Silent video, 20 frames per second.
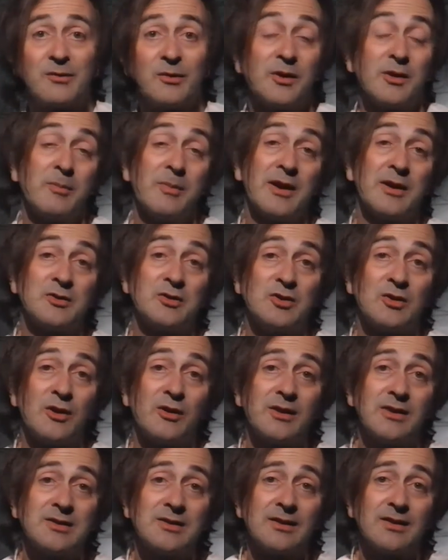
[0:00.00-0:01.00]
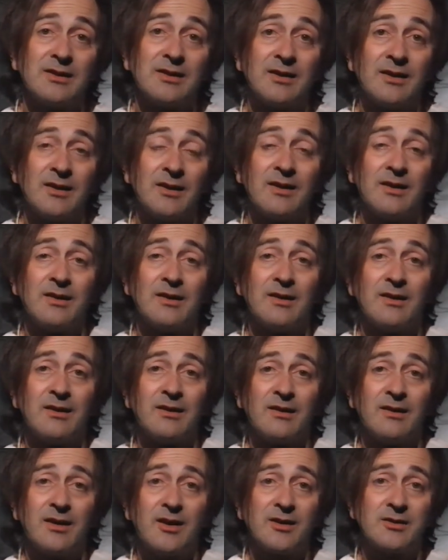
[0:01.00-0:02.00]
Funny about John, isn't it?
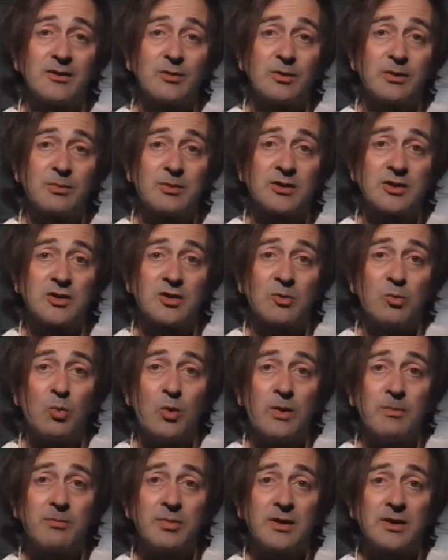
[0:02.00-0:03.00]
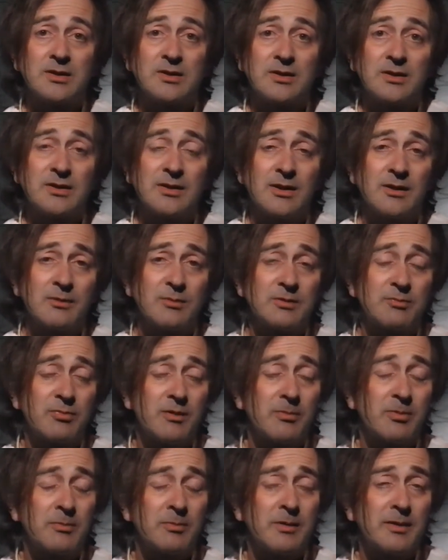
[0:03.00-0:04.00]
I thought he was such a wimp, and it turned out he was
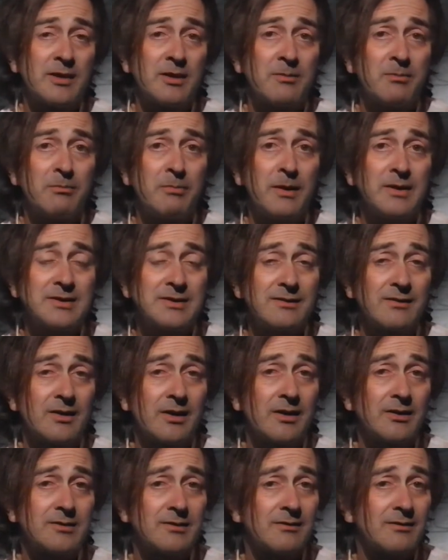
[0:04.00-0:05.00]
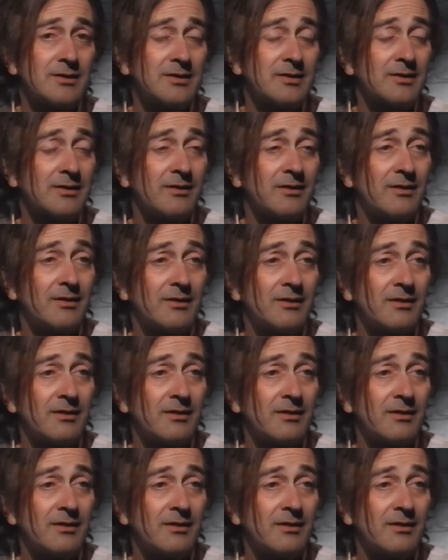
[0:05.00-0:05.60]
probably the best of the lot of us.